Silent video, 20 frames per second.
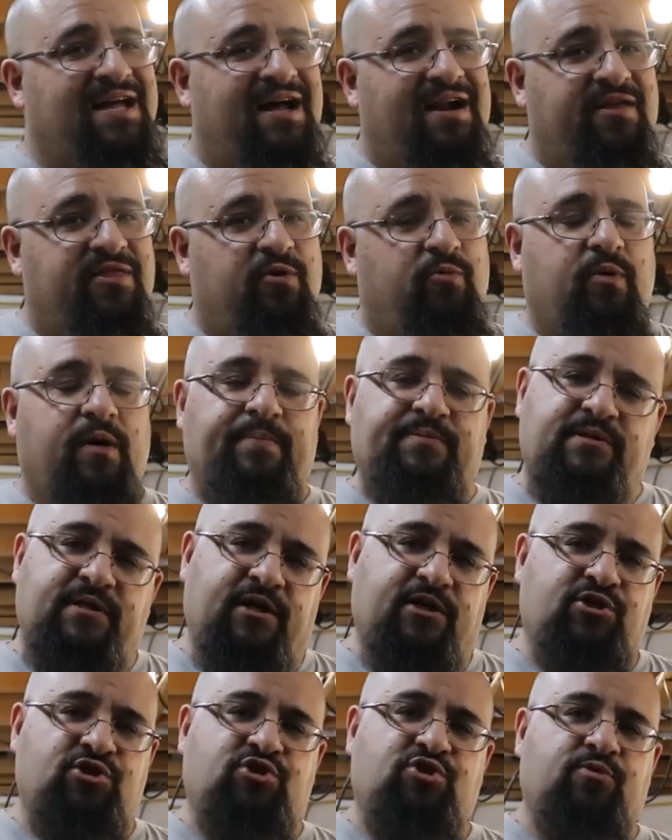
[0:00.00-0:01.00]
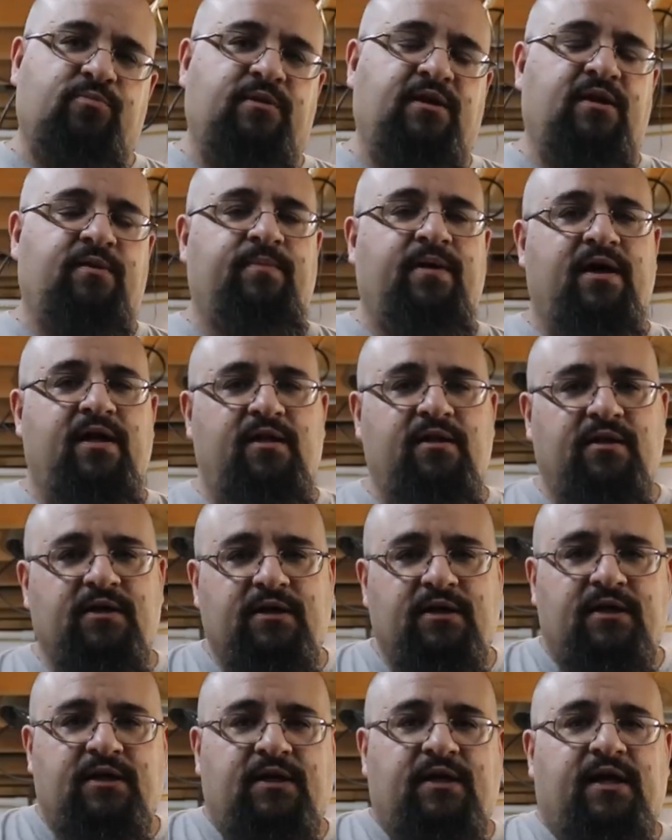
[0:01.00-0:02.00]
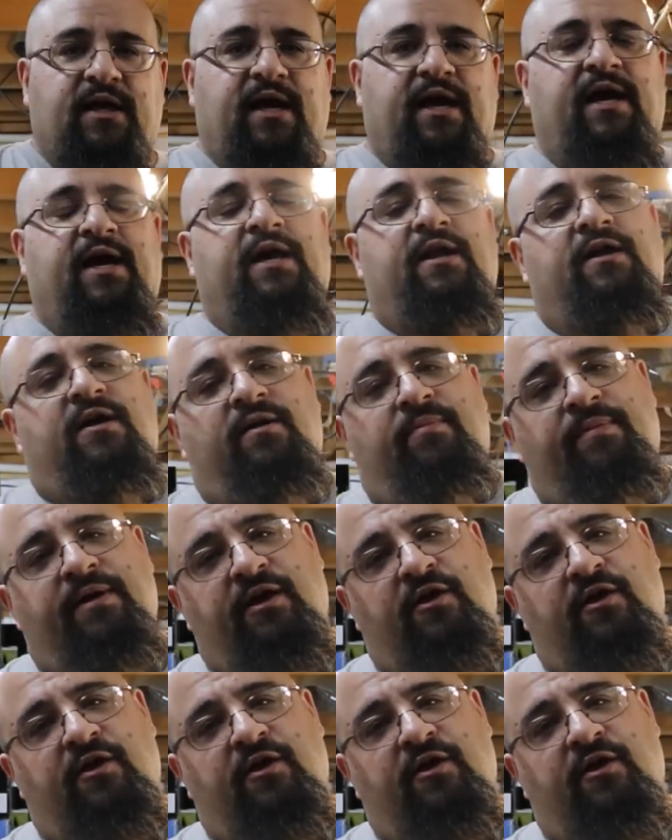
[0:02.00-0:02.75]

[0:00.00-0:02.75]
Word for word: not on the website, shoot me an email at uh,